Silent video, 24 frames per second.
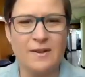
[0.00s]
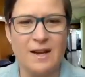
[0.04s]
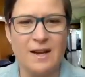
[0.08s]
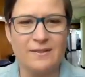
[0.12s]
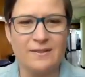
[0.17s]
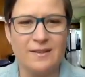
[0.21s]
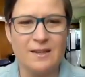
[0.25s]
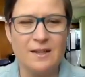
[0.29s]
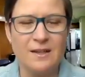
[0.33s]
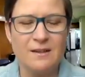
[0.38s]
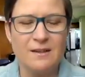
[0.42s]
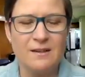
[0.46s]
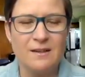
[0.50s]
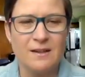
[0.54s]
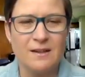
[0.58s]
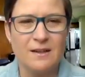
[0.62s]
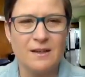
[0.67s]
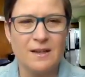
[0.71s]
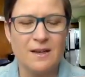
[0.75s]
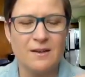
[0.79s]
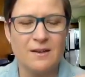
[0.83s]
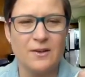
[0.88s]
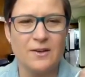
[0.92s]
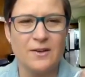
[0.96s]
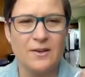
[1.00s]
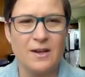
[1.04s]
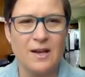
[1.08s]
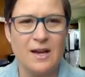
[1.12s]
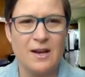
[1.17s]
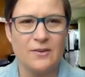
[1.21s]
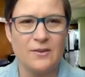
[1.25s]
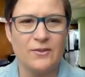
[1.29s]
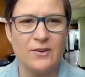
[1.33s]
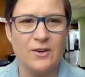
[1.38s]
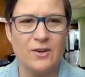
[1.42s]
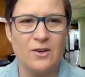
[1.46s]
Tatii?
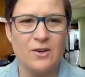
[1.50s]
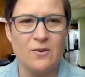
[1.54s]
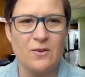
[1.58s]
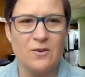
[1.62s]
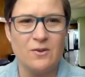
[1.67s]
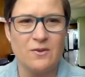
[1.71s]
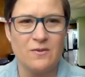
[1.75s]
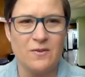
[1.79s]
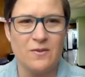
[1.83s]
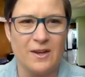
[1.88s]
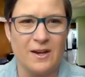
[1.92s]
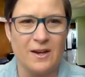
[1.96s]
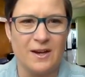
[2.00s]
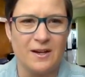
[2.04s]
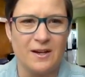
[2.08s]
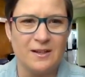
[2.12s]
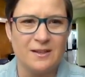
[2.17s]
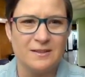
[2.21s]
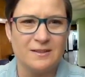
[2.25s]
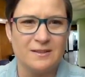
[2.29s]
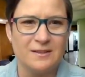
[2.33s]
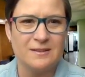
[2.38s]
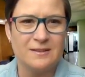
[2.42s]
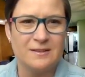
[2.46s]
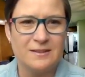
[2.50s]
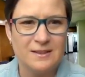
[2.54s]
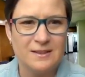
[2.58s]
How's it going over there?